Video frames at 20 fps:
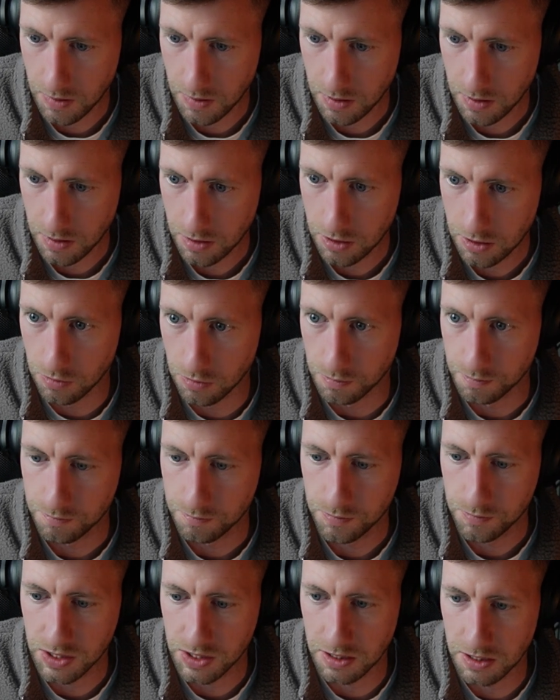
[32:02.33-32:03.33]
Cool.
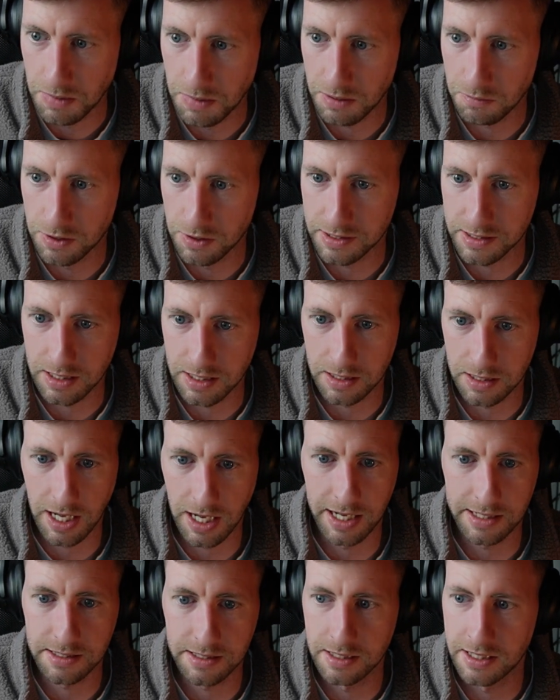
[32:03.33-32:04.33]
So you might want to set
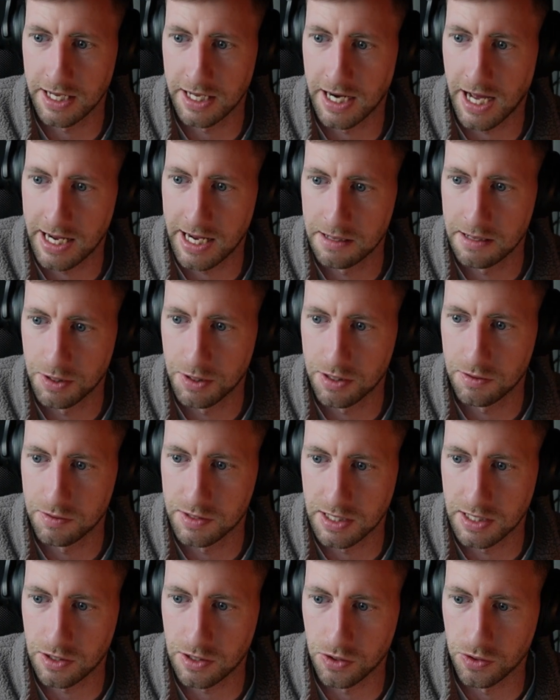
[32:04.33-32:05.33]
that. So then anybody who
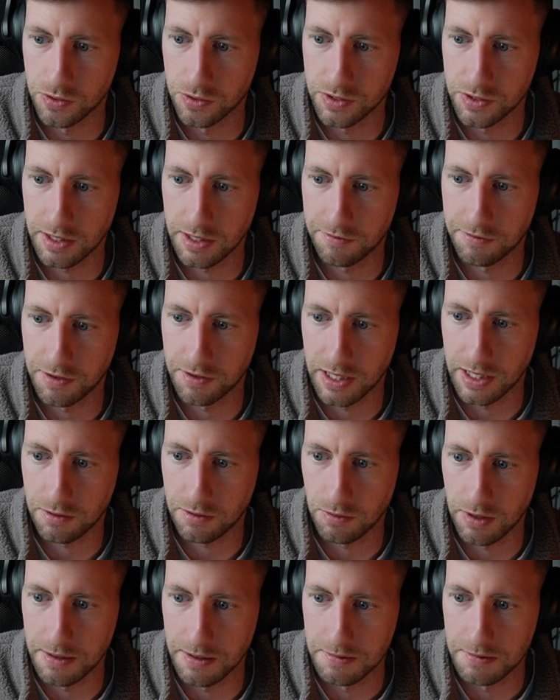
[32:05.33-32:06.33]
didn't close, if you're like,
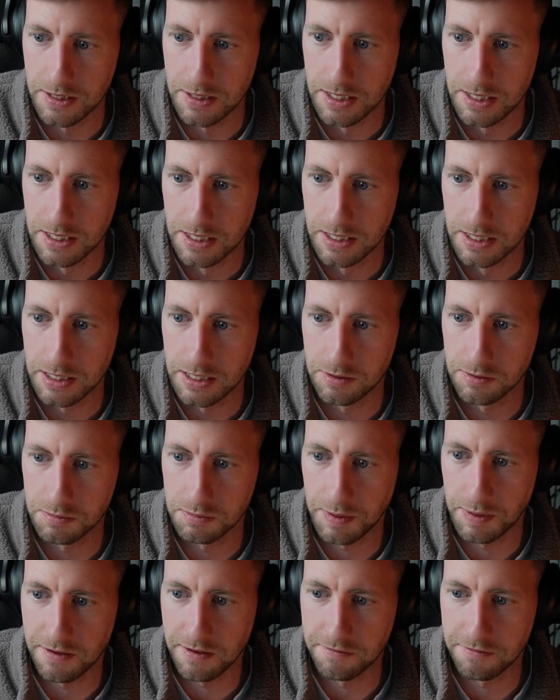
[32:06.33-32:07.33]
right, he was
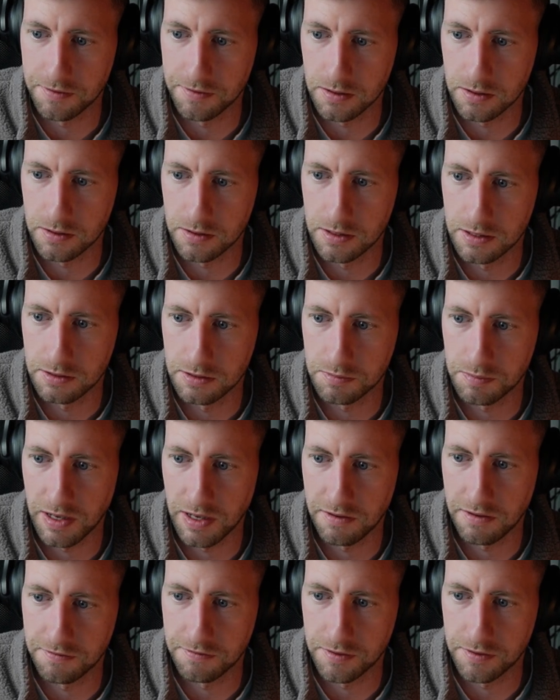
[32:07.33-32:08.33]
paying full, he was paying
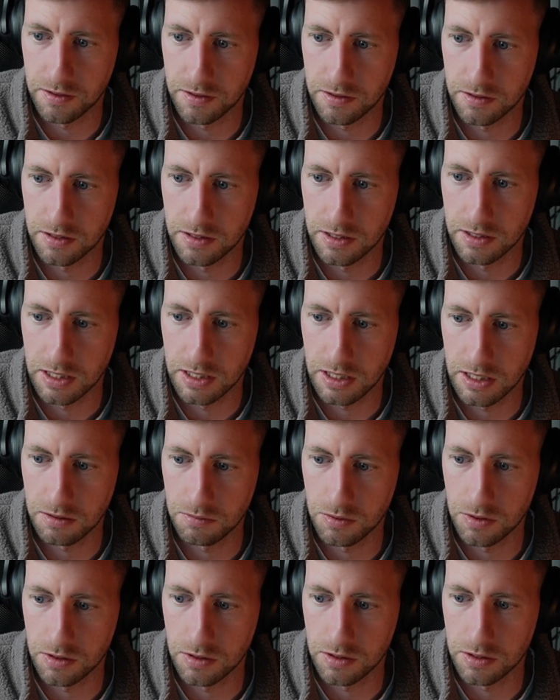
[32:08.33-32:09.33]
full, he
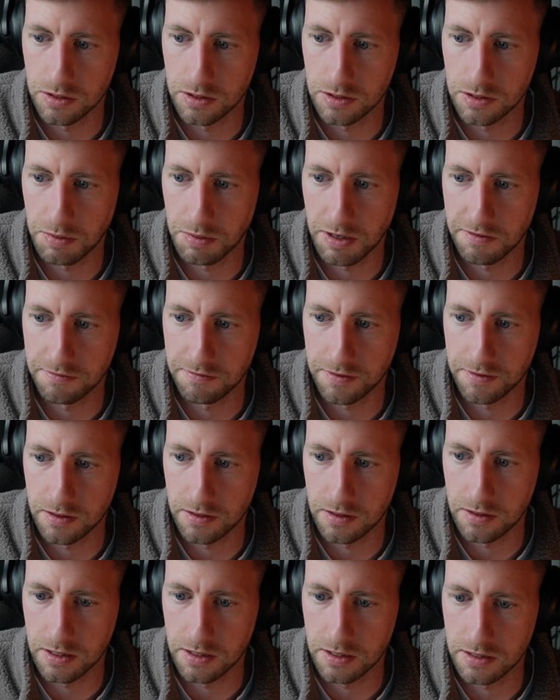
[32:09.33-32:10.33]
was paying
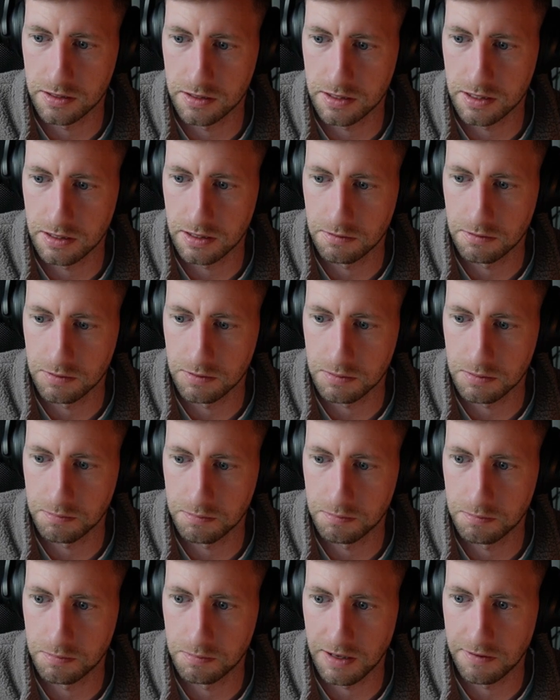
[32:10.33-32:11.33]
full, and he was
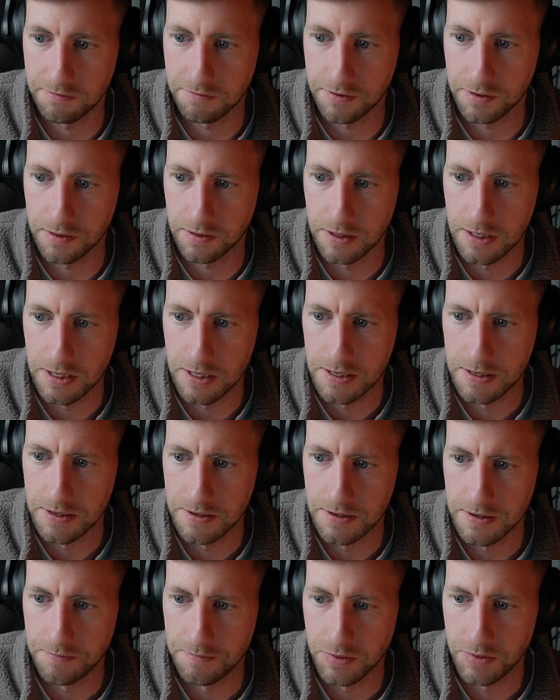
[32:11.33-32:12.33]
paying full.
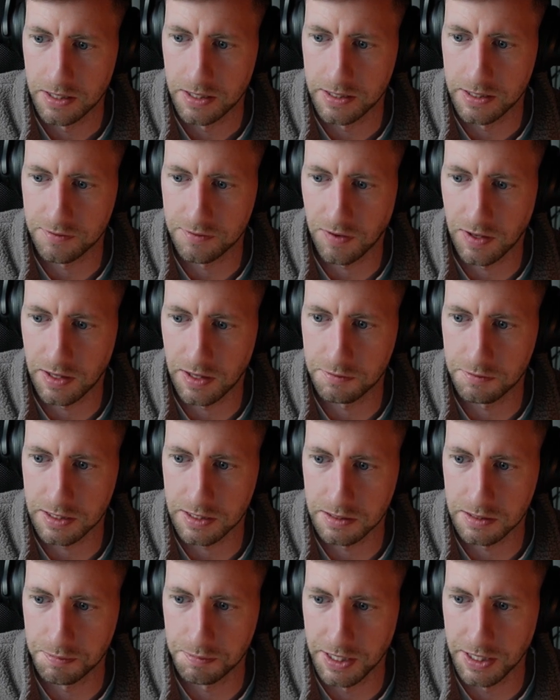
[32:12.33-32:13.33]
This fella was a
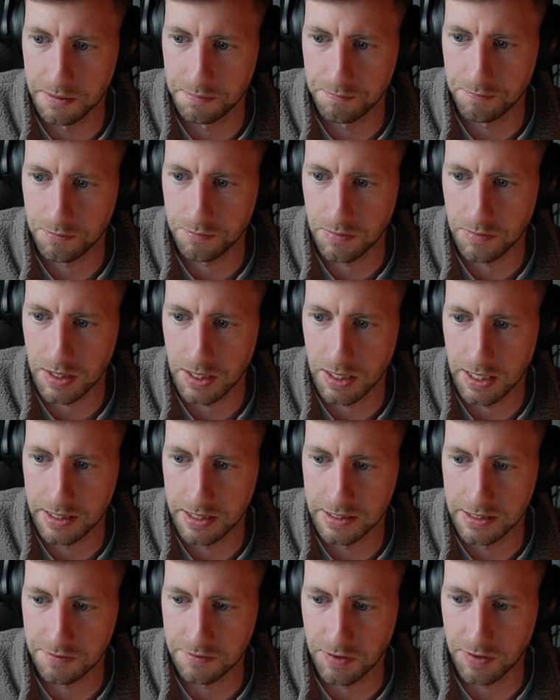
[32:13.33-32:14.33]
split, and
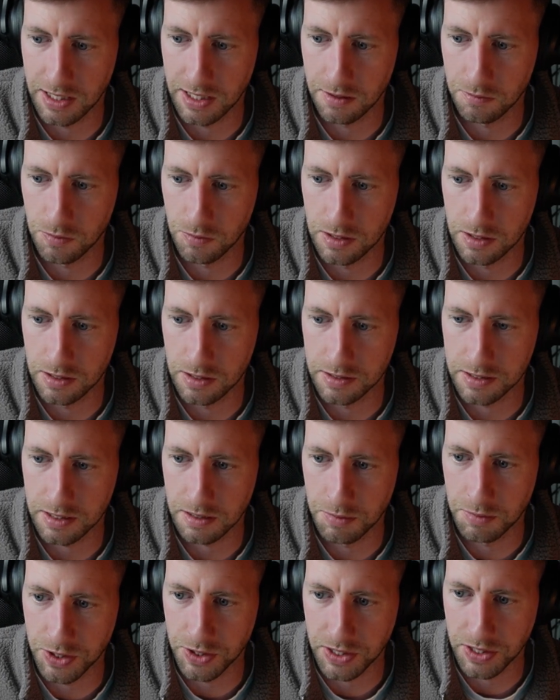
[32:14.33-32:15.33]
this fella was a
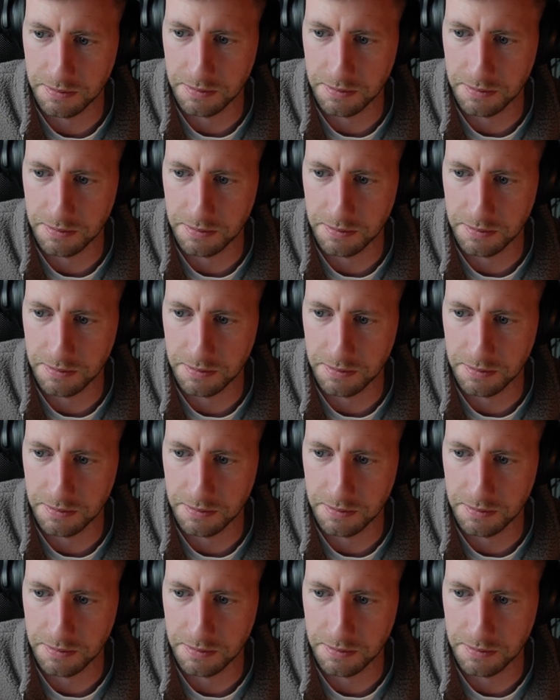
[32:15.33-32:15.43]
monthly.